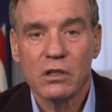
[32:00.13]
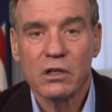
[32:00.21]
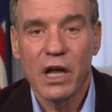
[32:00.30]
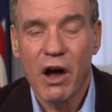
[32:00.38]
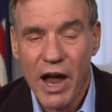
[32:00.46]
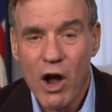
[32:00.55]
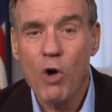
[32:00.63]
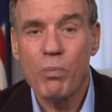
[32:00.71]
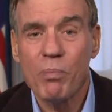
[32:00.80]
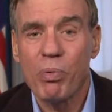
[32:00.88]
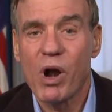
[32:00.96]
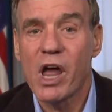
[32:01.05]
Now, I hope
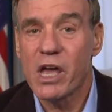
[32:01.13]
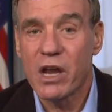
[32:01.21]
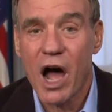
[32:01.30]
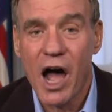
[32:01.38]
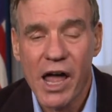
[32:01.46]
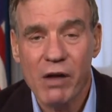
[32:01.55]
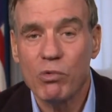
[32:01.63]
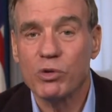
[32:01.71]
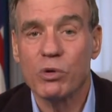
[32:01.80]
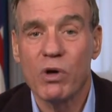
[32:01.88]
and pray, and I will do